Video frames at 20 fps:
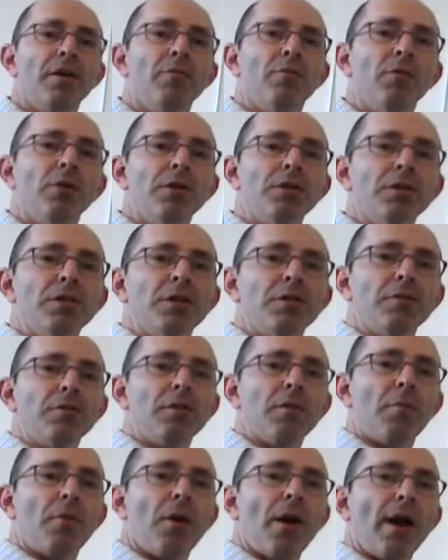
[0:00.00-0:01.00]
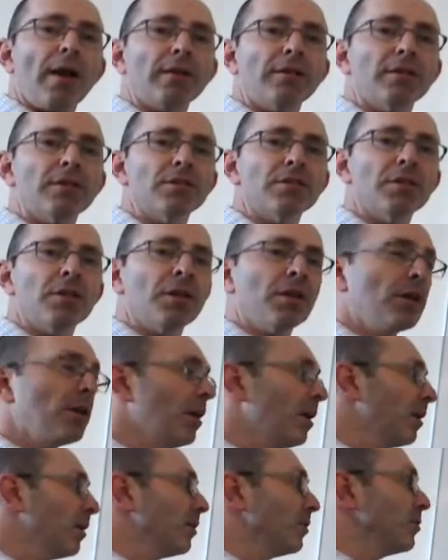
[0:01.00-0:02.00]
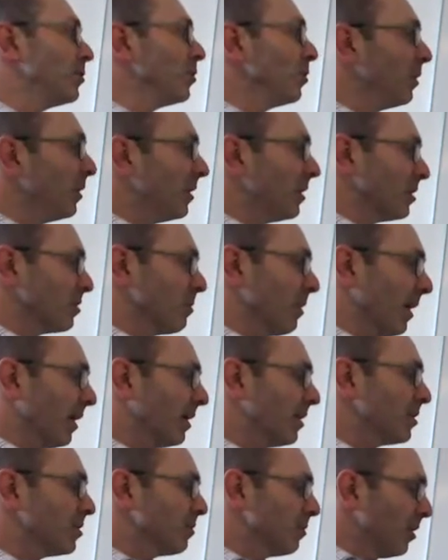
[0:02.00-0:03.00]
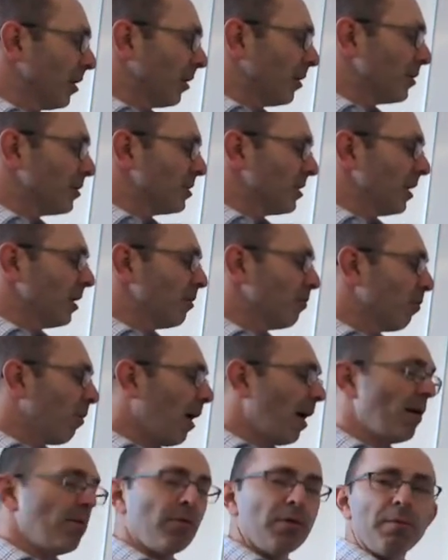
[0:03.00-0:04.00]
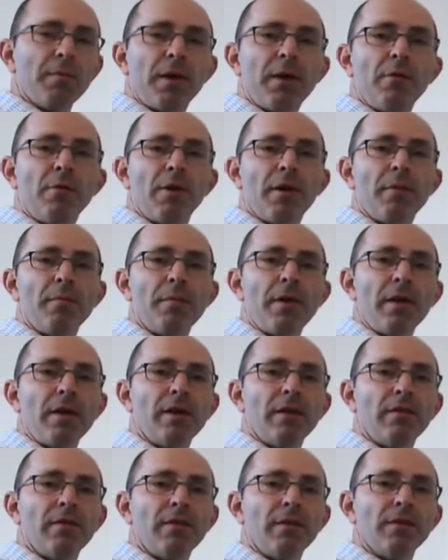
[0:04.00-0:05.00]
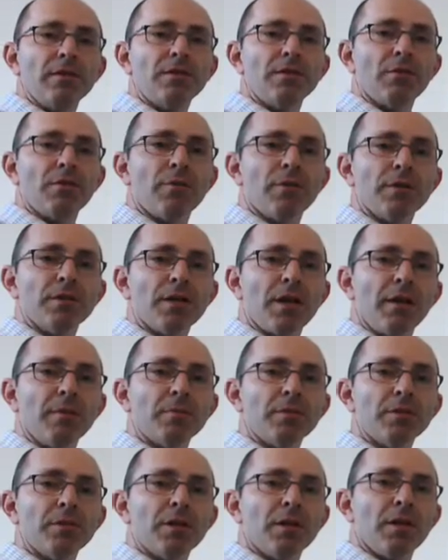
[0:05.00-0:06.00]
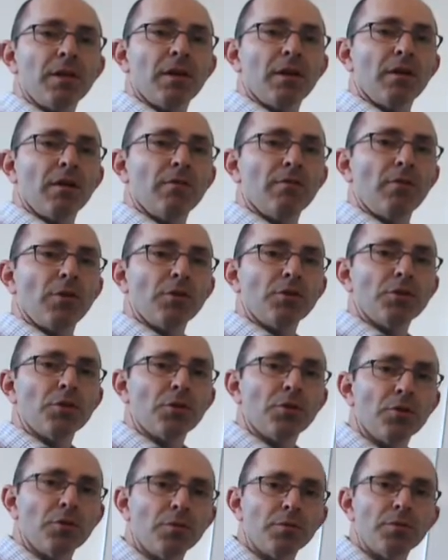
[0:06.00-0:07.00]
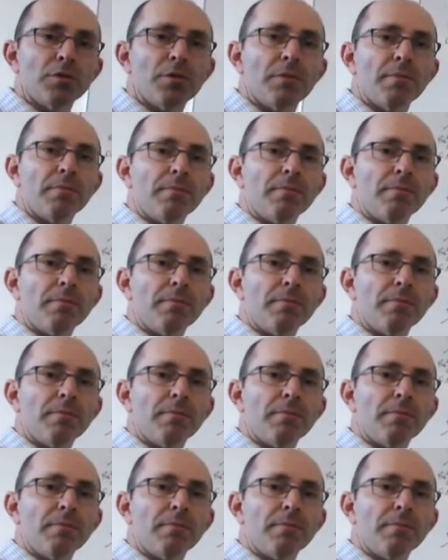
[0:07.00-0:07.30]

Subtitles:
And we'll continue to practice doing this mechanism and understand why we might want to make these different types of functional groups.